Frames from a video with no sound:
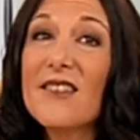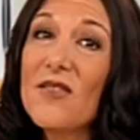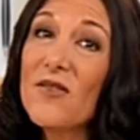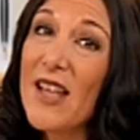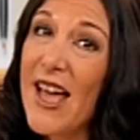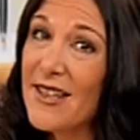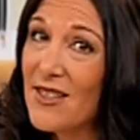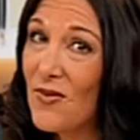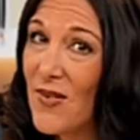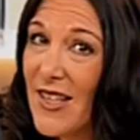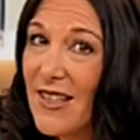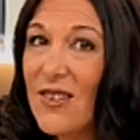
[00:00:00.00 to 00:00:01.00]
So last
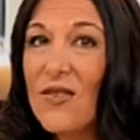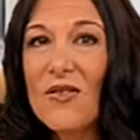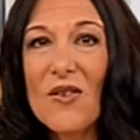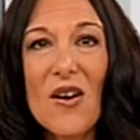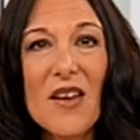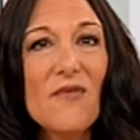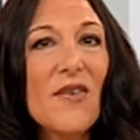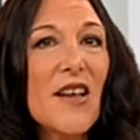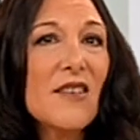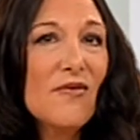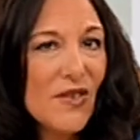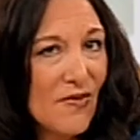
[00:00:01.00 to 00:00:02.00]
week you thought
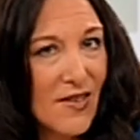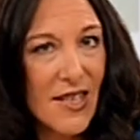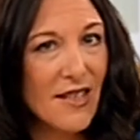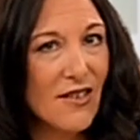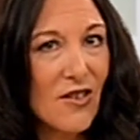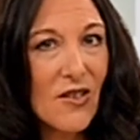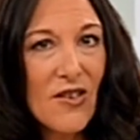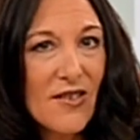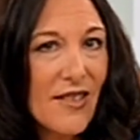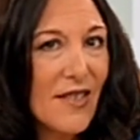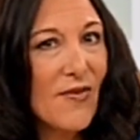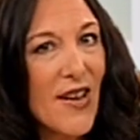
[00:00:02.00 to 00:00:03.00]
inviting 15 of your
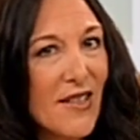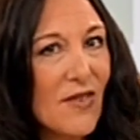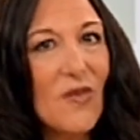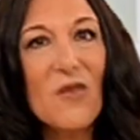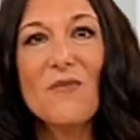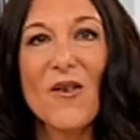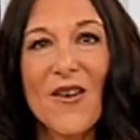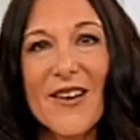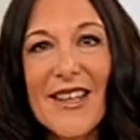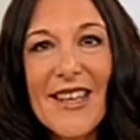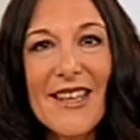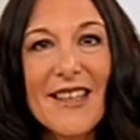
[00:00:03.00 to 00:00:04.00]
closest friends for a
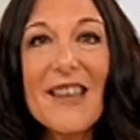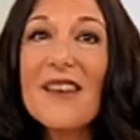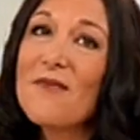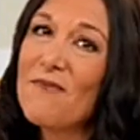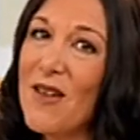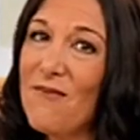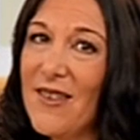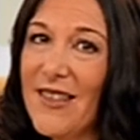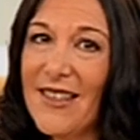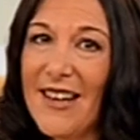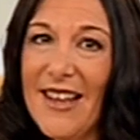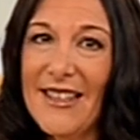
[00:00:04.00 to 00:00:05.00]
party might be a
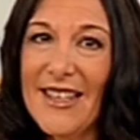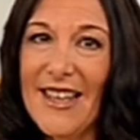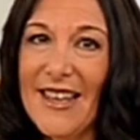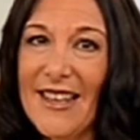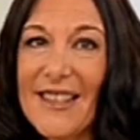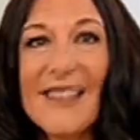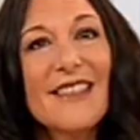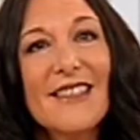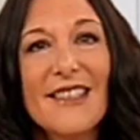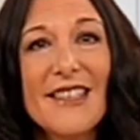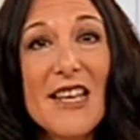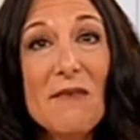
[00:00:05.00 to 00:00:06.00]
good idea.
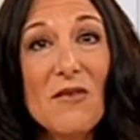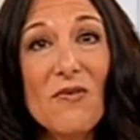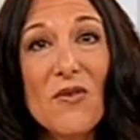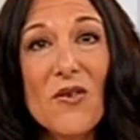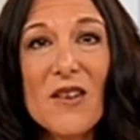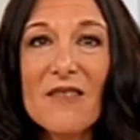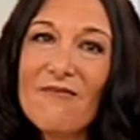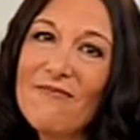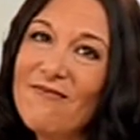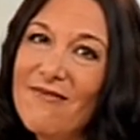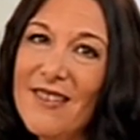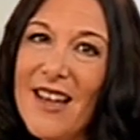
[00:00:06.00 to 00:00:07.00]
The day before,
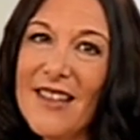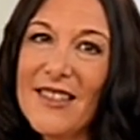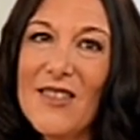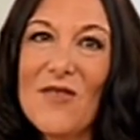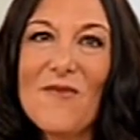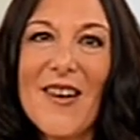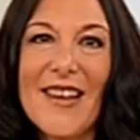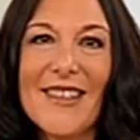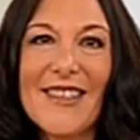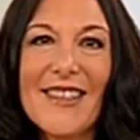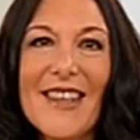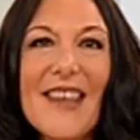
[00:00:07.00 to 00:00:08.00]
not so much.
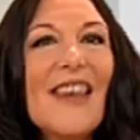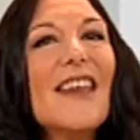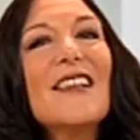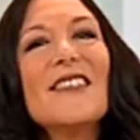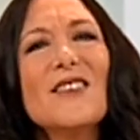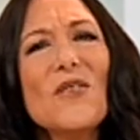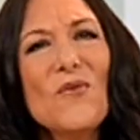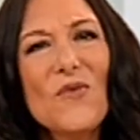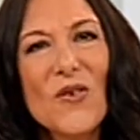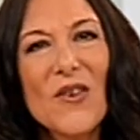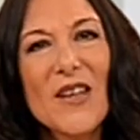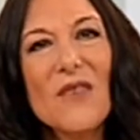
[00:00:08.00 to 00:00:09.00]
Don't
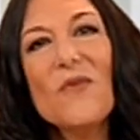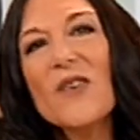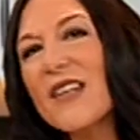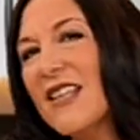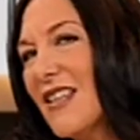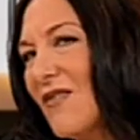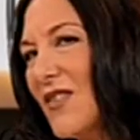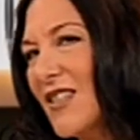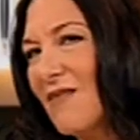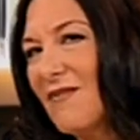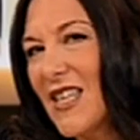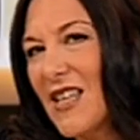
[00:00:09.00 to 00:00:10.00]
worry, we're going to give you
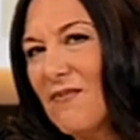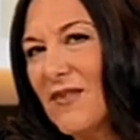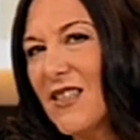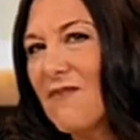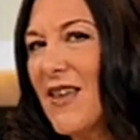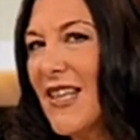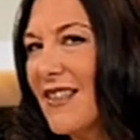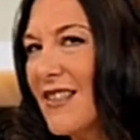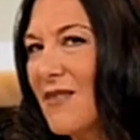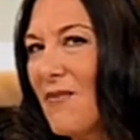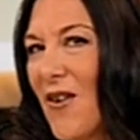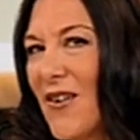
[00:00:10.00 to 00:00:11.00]
some tips to make
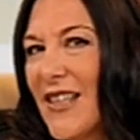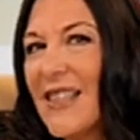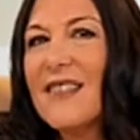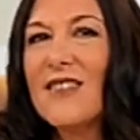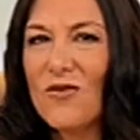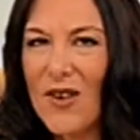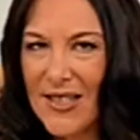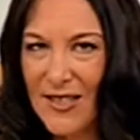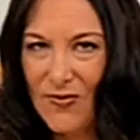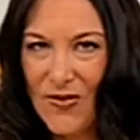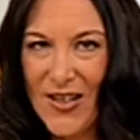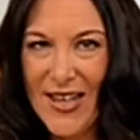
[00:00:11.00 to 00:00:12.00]
this party
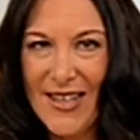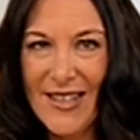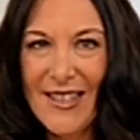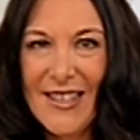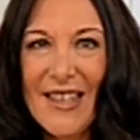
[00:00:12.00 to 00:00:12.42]
stress-free.